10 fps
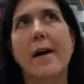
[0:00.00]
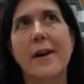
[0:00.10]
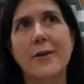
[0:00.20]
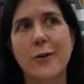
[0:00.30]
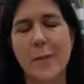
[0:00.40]

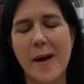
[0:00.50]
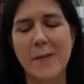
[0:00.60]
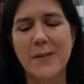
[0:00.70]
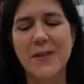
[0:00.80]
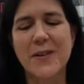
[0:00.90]
It's from
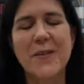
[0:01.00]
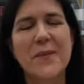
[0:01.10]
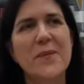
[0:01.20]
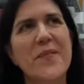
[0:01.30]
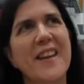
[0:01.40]
Amazon.
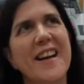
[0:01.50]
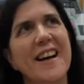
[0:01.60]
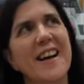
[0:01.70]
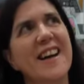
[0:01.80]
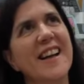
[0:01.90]

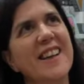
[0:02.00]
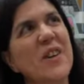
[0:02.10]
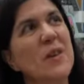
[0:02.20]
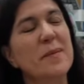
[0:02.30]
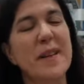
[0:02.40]
It
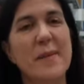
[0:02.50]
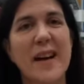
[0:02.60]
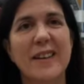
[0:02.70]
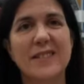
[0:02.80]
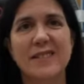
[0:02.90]
cost me
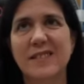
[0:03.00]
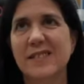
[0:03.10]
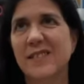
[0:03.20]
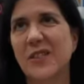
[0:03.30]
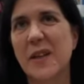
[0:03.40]
about
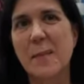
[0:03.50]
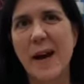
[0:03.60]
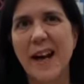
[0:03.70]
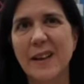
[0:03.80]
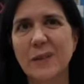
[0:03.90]
£3,
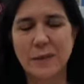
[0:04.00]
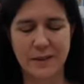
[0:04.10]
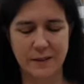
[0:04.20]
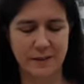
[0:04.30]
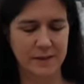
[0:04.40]

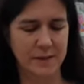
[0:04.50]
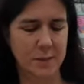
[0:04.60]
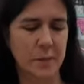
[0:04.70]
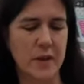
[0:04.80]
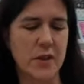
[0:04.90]

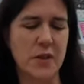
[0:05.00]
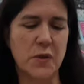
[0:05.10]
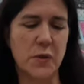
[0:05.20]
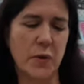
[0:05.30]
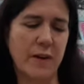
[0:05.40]
but I just
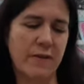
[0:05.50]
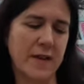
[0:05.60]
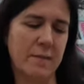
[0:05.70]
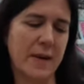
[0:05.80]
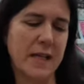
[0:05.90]
thought if
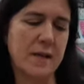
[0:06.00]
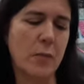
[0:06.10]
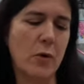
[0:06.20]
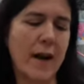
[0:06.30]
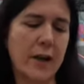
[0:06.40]
it makes it
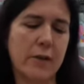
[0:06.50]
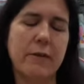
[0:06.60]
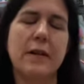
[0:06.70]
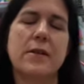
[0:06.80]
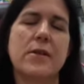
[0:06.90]
more
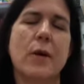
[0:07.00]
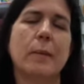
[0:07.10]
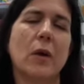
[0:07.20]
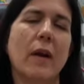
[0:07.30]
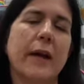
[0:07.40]
accurate, so
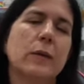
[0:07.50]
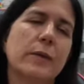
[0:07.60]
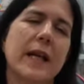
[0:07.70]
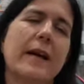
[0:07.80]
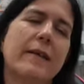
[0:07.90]
I'm not like, oh
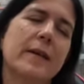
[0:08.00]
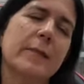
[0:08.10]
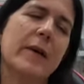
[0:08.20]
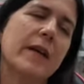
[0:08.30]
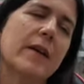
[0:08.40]
yeah, I'm
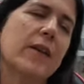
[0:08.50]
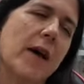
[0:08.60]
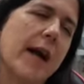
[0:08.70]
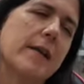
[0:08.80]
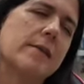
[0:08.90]
only a
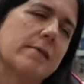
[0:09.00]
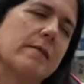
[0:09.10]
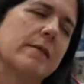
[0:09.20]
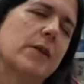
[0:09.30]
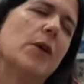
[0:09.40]

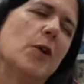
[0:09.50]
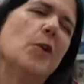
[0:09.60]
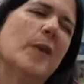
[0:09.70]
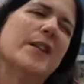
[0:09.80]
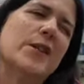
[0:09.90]

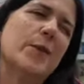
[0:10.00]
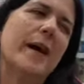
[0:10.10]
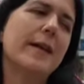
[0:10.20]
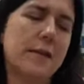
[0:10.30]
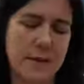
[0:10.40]
32-inch
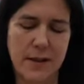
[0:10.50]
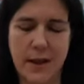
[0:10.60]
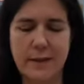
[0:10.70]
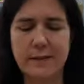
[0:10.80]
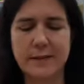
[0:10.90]
waist,
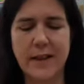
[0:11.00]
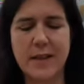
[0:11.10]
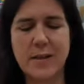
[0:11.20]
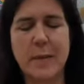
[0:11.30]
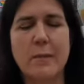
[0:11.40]
then
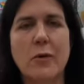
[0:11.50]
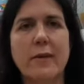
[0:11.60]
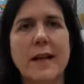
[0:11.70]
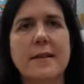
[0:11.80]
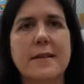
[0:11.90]
it's a bit more
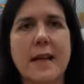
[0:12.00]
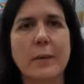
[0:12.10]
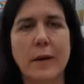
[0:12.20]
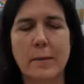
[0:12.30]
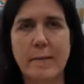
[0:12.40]
realistic
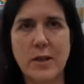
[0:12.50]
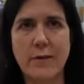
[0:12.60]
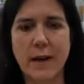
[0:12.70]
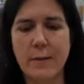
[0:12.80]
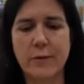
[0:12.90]
when I'm
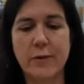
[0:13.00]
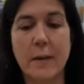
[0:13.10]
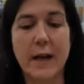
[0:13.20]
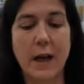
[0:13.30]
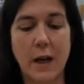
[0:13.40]
measuring up for
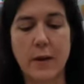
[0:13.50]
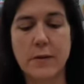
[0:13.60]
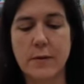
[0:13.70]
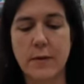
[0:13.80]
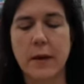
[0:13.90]
my
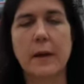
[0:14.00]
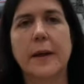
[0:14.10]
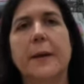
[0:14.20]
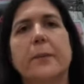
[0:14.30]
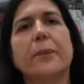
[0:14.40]
clothes.
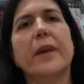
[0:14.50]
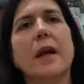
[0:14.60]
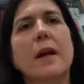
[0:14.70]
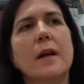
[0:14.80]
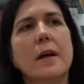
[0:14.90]

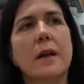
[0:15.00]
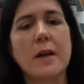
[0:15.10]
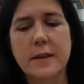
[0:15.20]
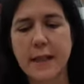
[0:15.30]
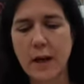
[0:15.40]

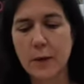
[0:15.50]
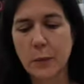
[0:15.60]
Last thing I